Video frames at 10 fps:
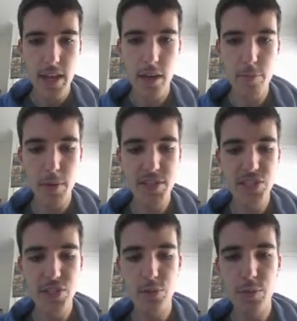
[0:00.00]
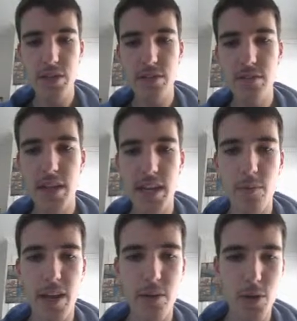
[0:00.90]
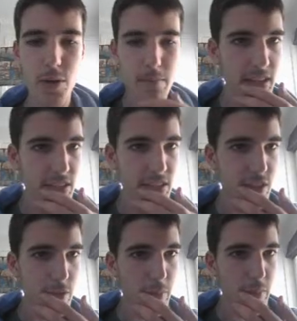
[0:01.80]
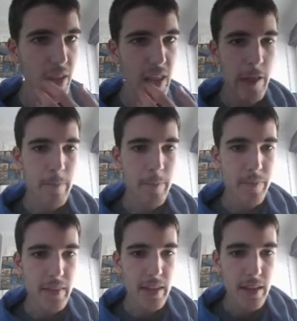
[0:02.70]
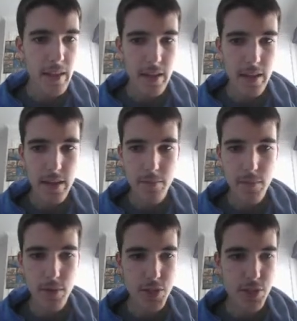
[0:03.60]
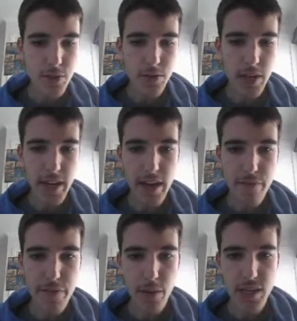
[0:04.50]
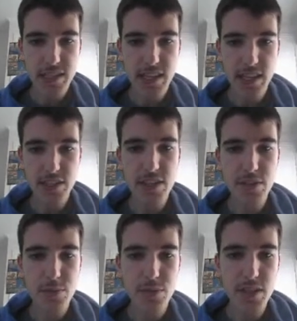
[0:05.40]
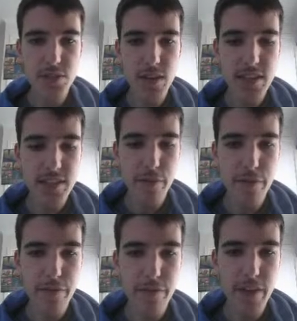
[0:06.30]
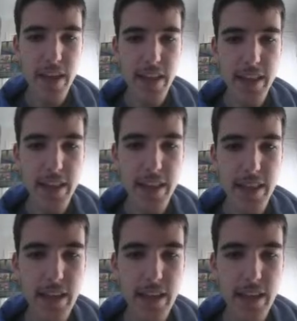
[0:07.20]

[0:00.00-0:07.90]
It'll probably still win anyway, Automation, but not sure. And 8 Fairway Star. So this race is a fairly